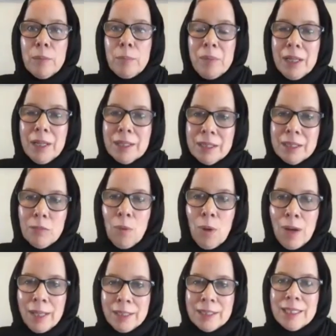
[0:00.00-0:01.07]
because it
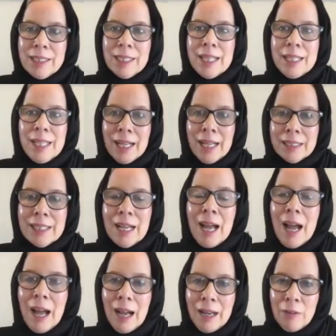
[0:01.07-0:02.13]
wants to connect a
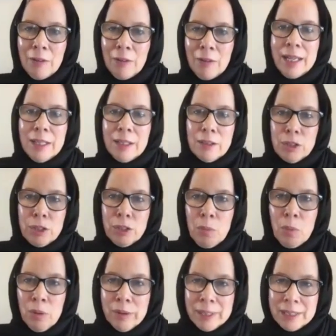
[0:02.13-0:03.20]
highway to
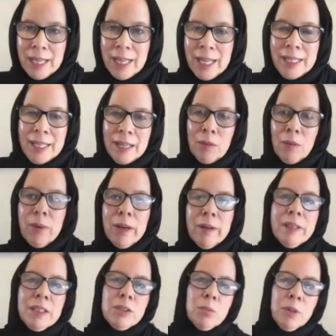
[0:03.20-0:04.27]
Mauritania,
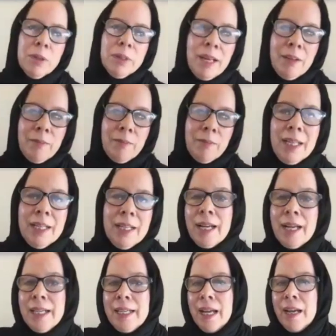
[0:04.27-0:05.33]
where it's working with the
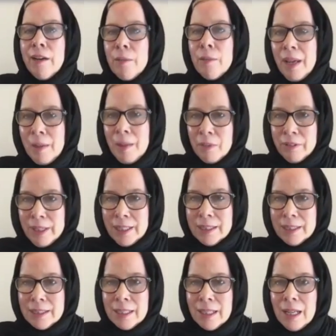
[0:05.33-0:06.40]
United Arab
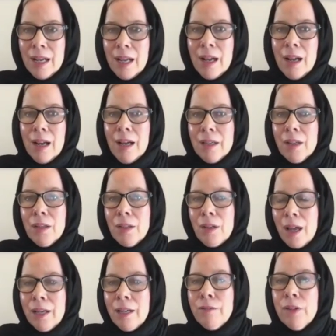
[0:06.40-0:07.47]
Emirates on a
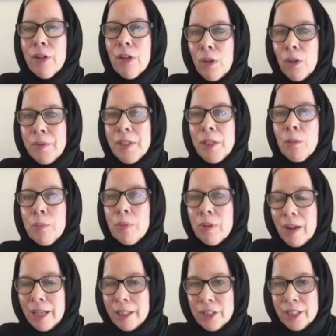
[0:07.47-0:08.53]
lot of colonial
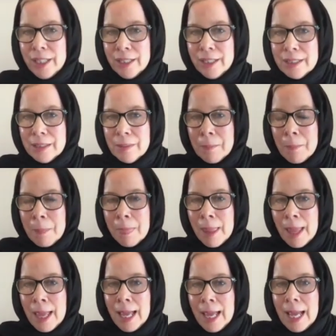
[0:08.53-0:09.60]
projects.
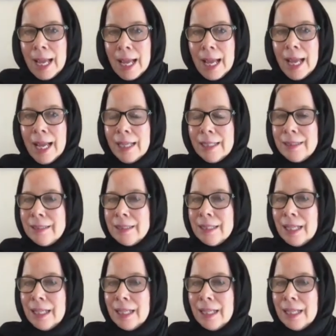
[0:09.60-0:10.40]
And